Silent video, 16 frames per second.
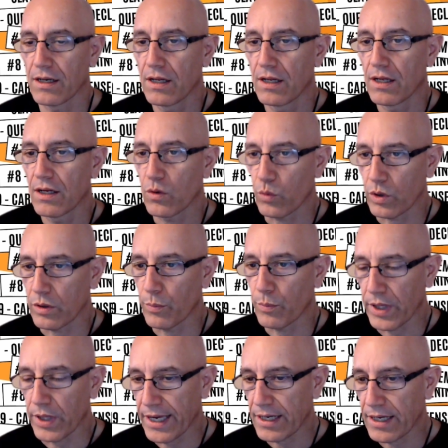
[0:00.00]
with
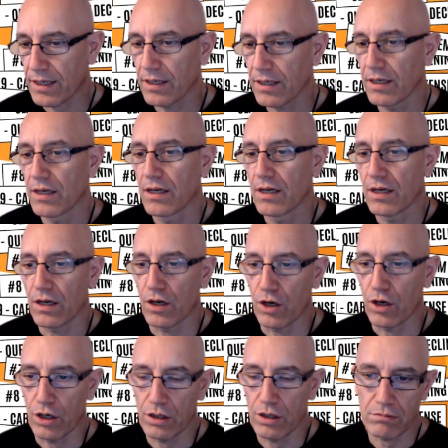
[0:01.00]
black,
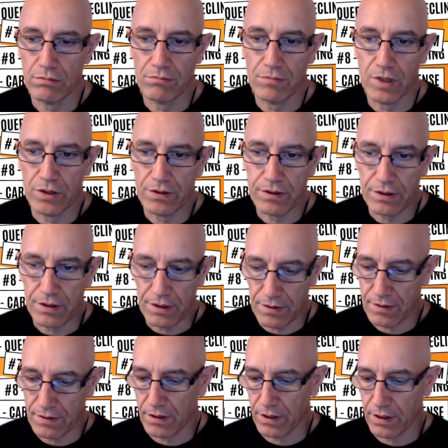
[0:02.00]
or at least
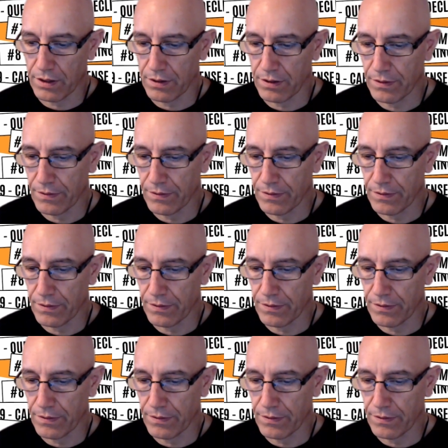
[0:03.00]
they